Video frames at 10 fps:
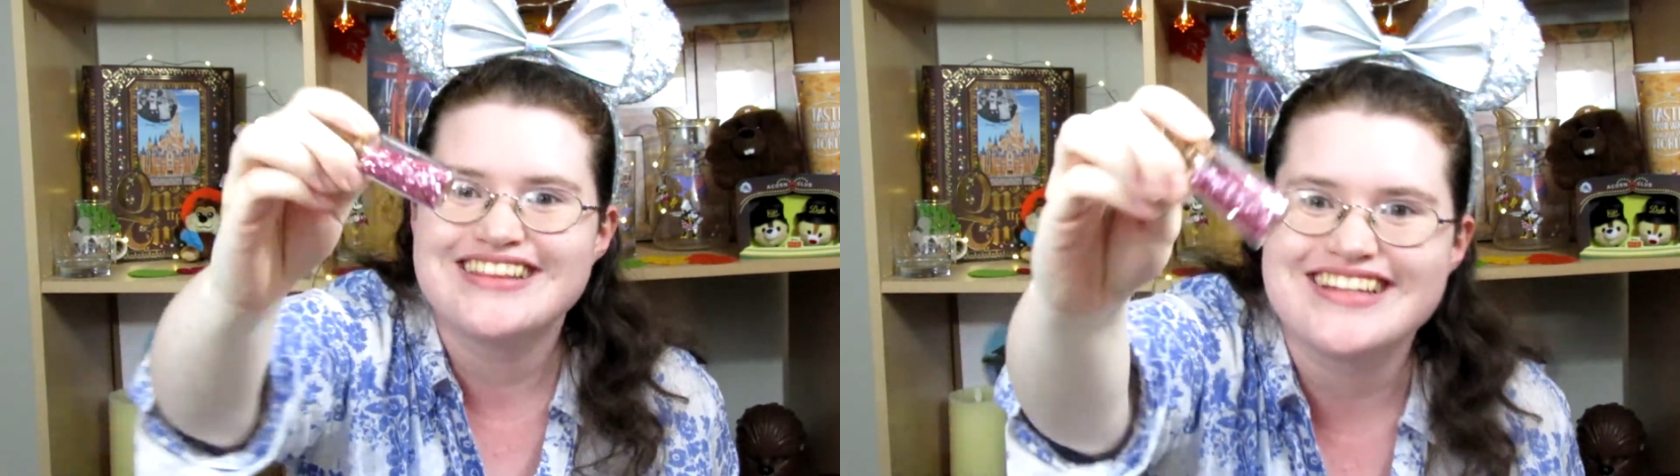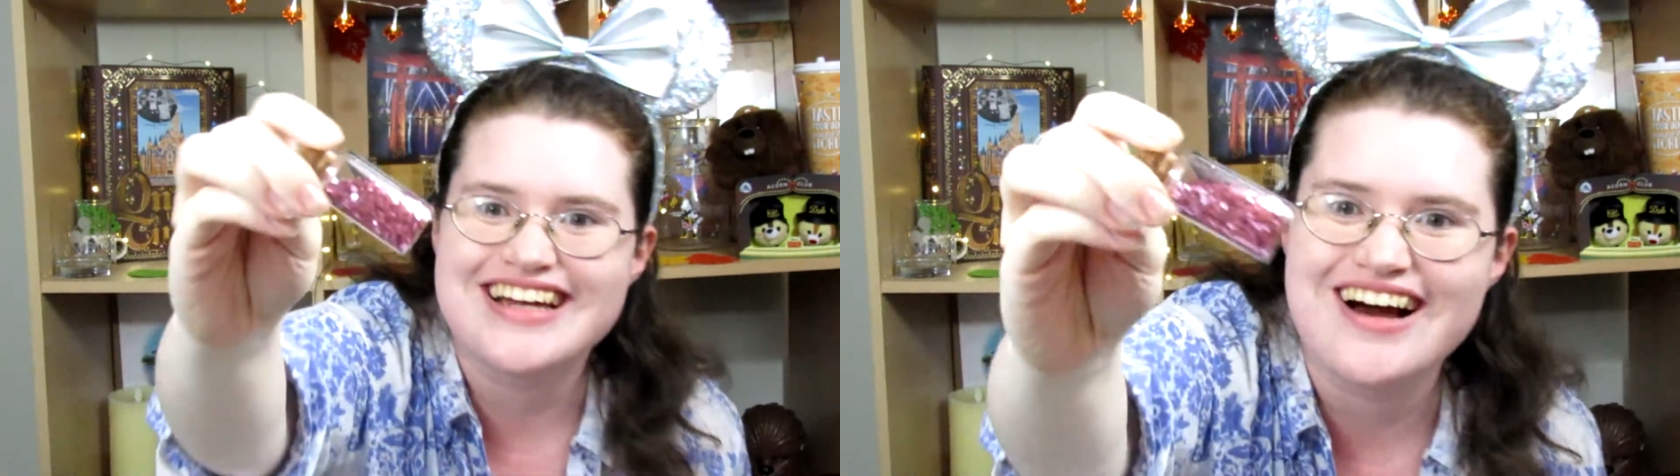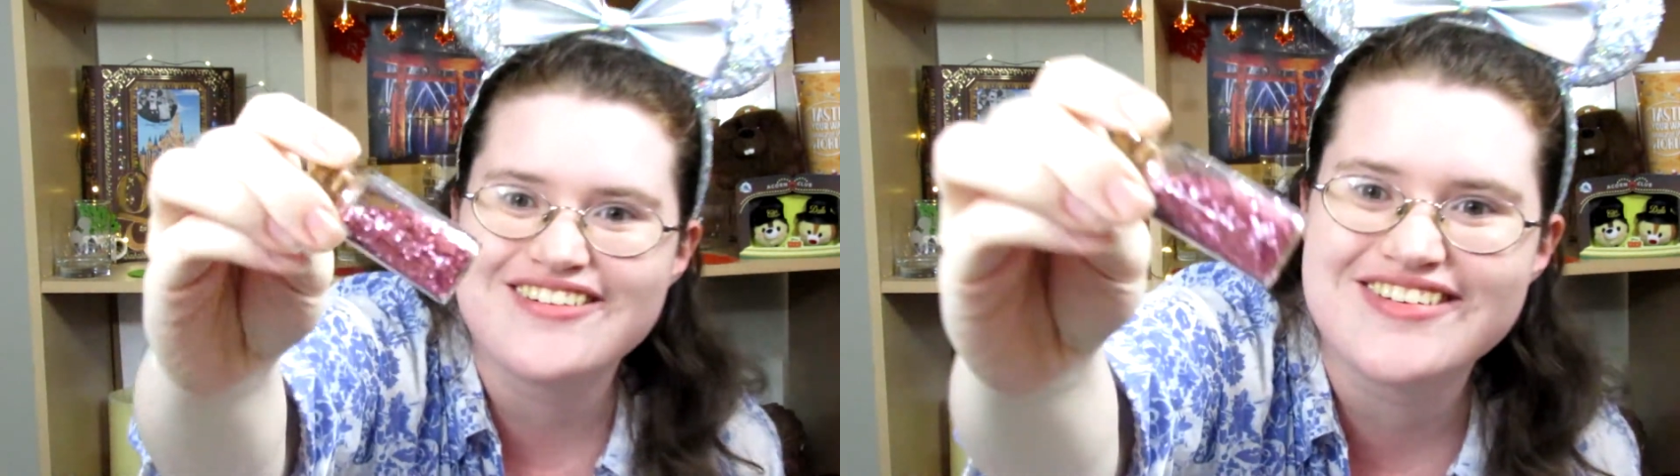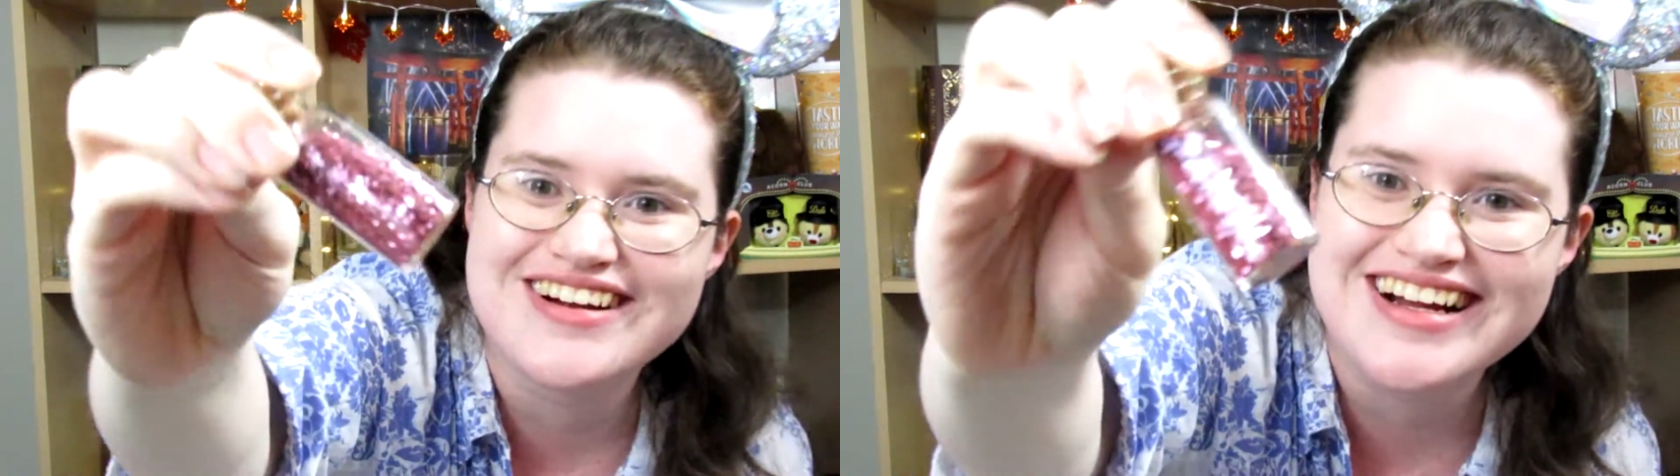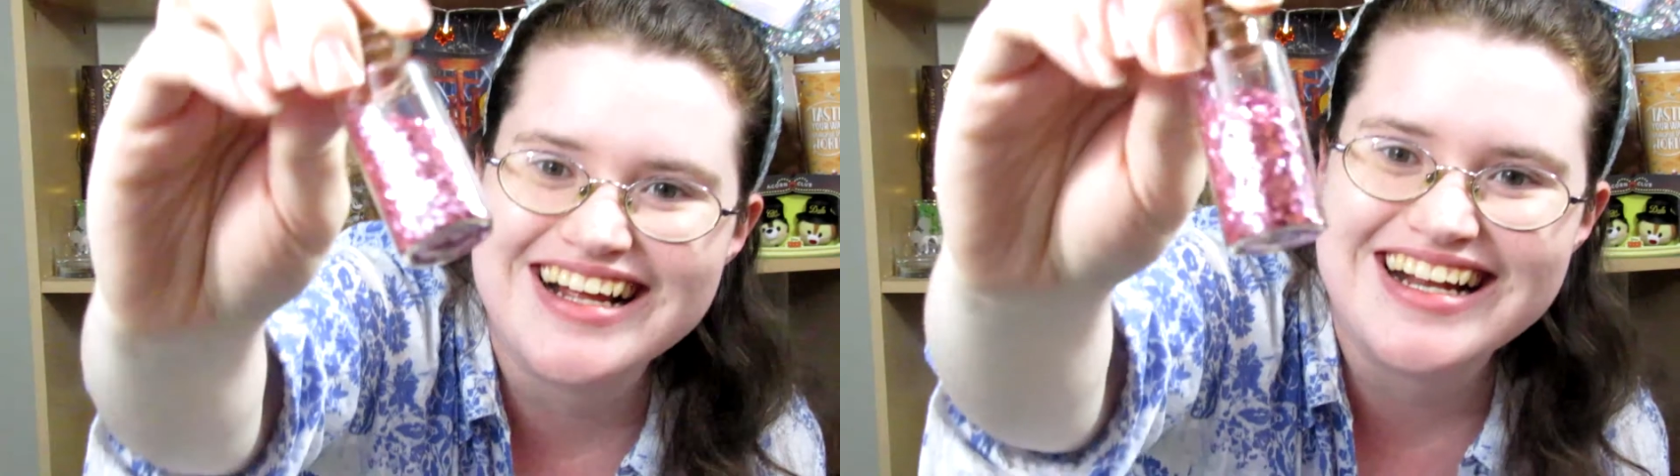Look how
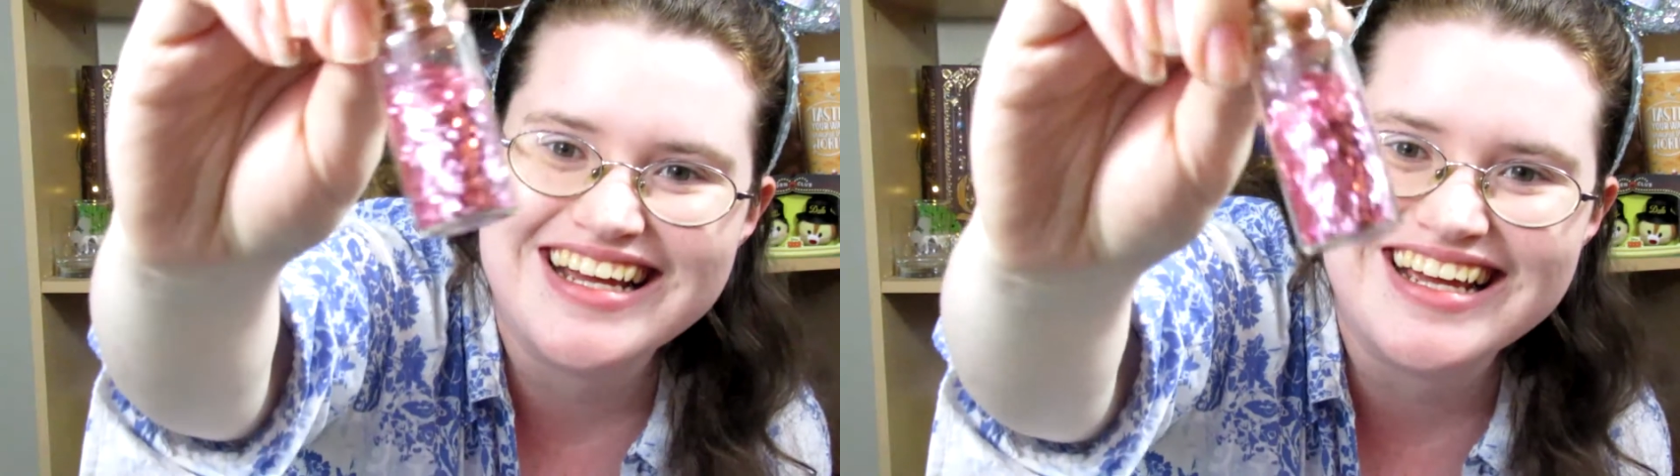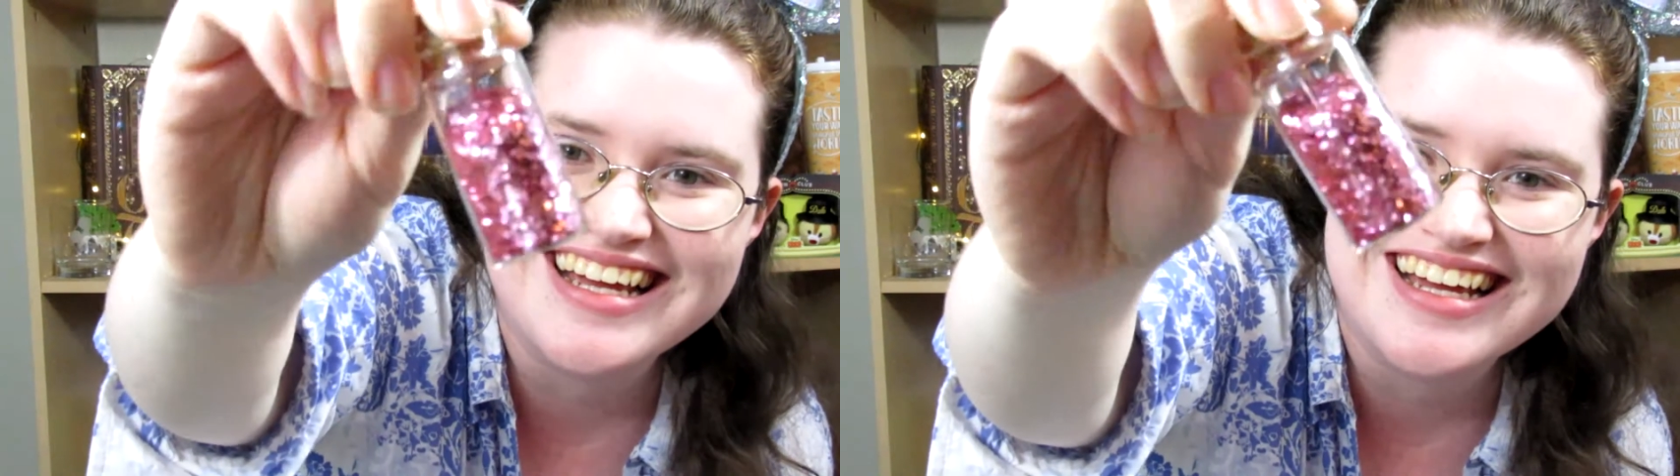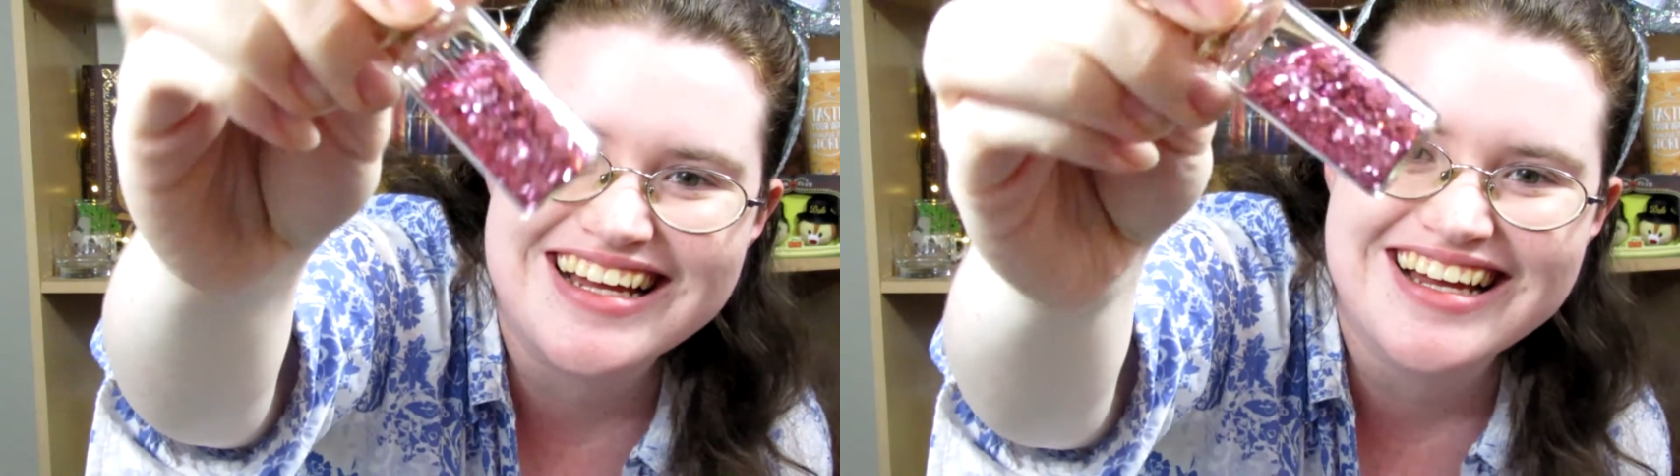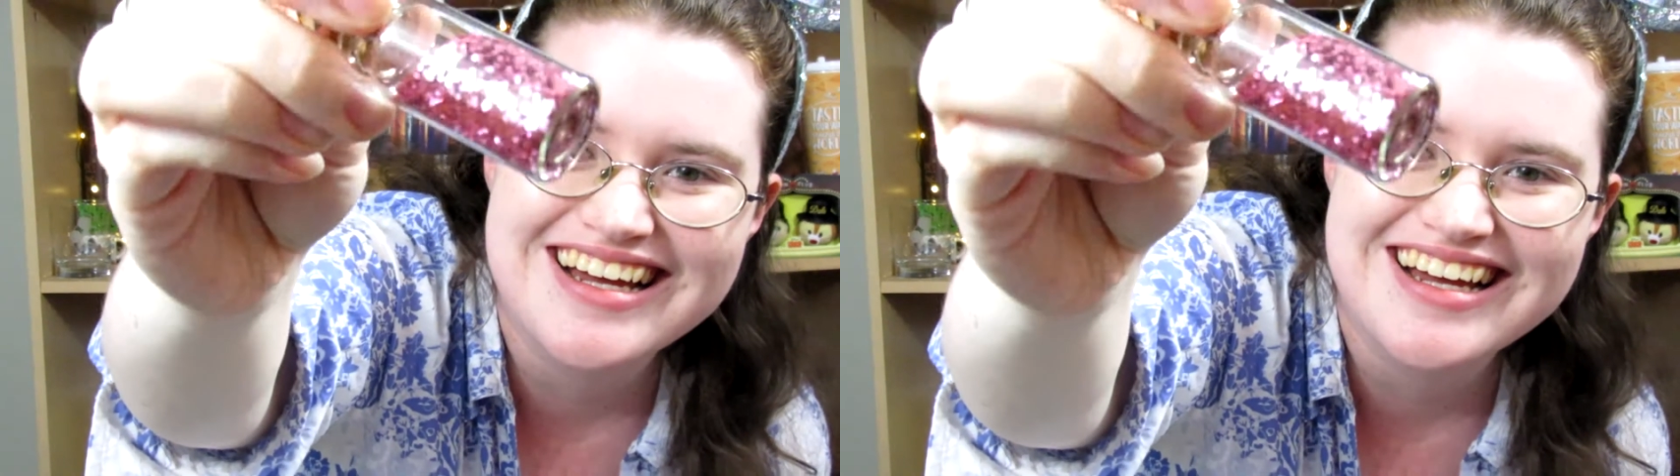pretty!